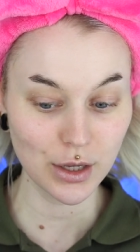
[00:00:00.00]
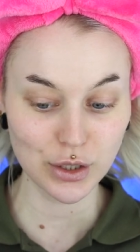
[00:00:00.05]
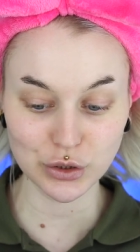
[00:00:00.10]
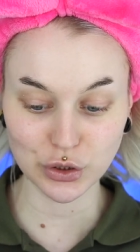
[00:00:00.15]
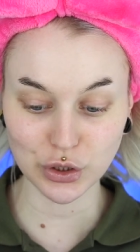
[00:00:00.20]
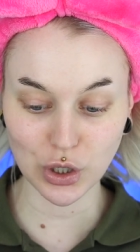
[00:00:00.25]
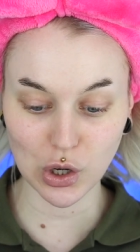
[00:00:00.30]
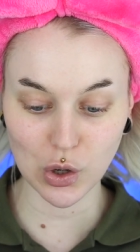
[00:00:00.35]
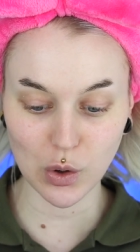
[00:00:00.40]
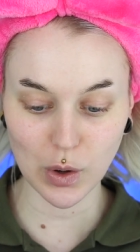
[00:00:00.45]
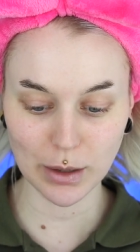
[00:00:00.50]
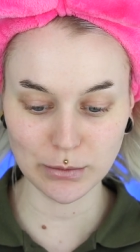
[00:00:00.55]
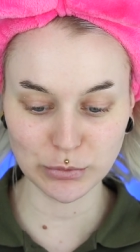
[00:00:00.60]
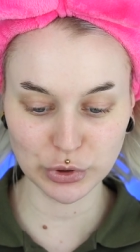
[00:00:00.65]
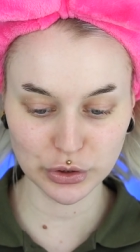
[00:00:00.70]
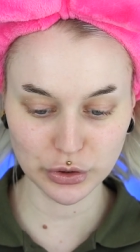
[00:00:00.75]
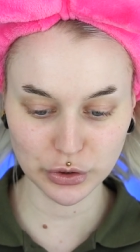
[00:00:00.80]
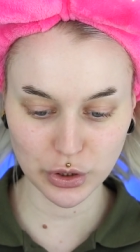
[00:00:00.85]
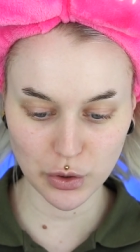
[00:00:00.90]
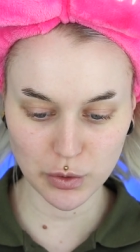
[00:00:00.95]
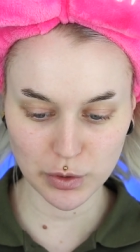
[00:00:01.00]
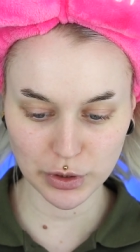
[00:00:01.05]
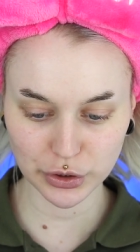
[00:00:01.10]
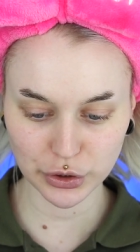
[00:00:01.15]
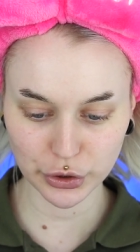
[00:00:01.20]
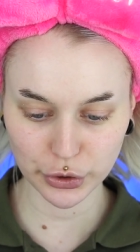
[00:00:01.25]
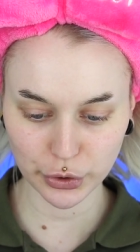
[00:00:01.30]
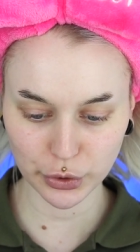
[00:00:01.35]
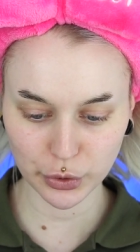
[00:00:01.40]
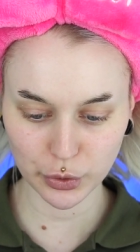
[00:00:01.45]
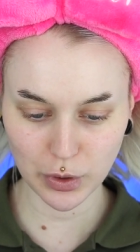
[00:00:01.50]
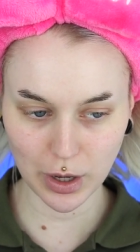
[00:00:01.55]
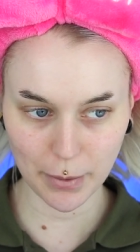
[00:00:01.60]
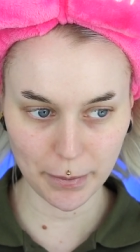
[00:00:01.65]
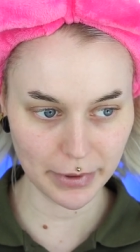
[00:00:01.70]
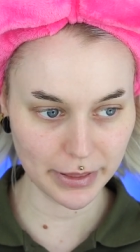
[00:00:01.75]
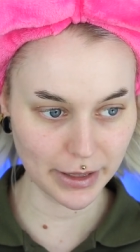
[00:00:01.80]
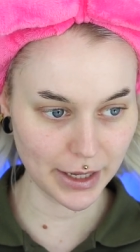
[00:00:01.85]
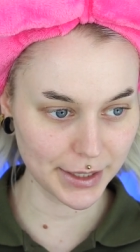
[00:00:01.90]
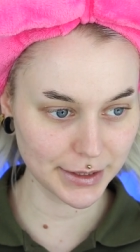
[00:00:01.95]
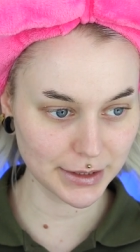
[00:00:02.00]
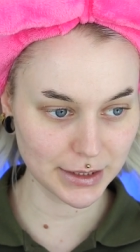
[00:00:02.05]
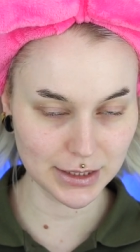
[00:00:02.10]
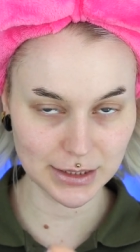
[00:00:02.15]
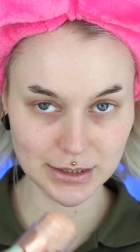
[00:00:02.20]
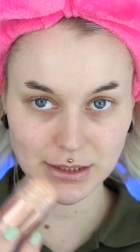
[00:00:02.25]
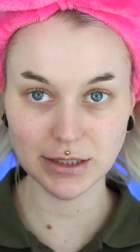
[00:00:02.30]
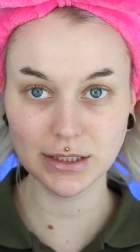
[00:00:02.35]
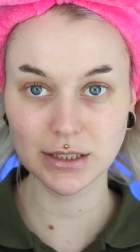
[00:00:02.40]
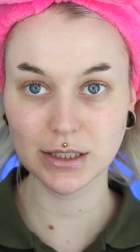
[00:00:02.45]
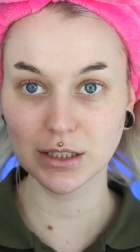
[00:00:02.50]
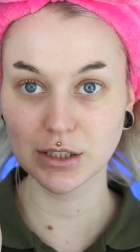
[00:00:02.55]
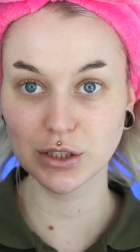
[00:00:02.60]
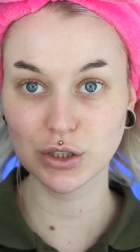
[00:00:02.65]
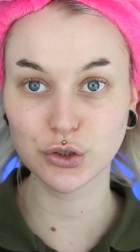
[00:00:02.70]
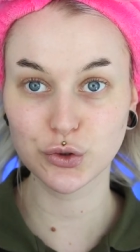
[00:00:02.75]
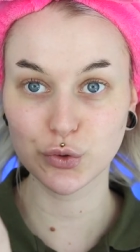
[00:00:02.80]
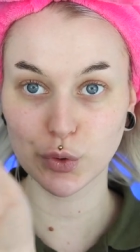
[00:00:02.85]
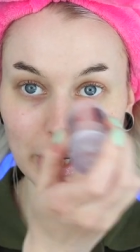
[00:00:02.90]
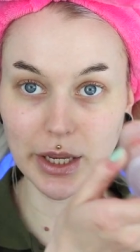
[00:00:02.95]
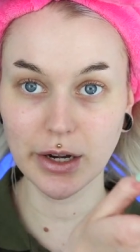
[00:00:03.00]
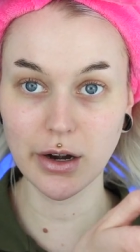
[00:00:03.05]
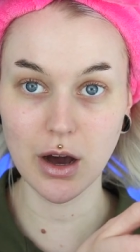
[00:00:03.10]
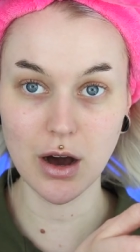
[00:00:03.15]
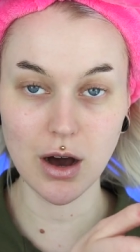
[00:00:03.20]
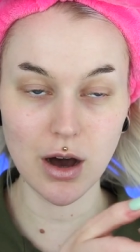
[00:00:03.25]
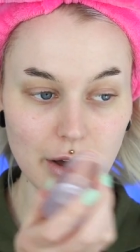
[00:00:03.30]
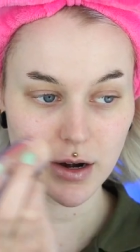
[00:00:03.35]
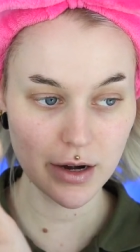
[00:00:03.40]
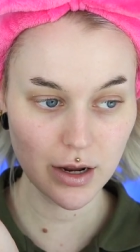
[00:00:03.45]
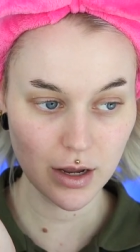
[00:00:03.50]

So I'm just going to apply this straight on.